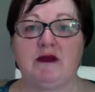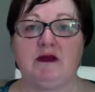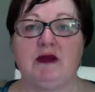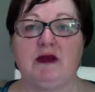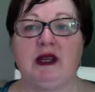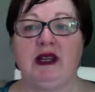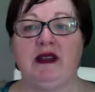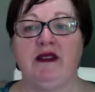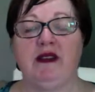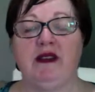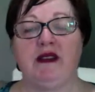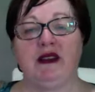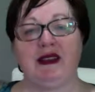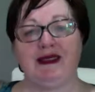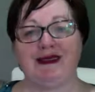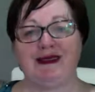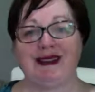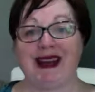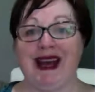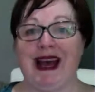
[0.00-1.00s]
one of the
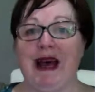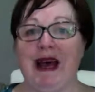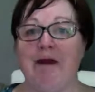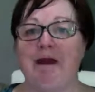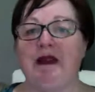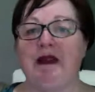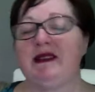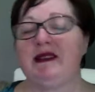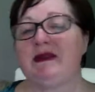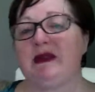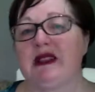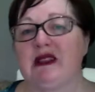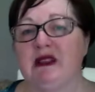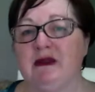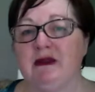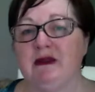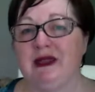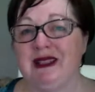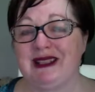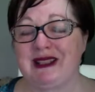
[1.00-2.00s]
things that happens with
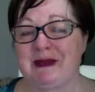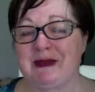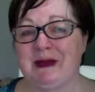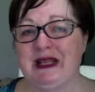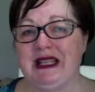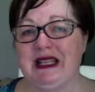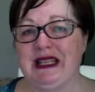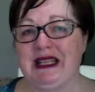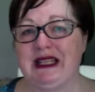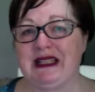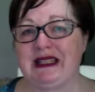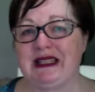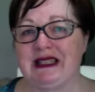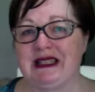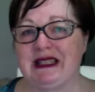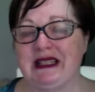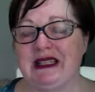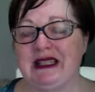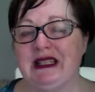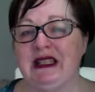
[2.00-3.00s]
complex
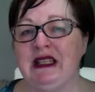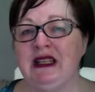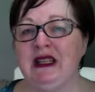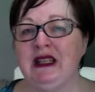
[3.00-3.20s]
PTSD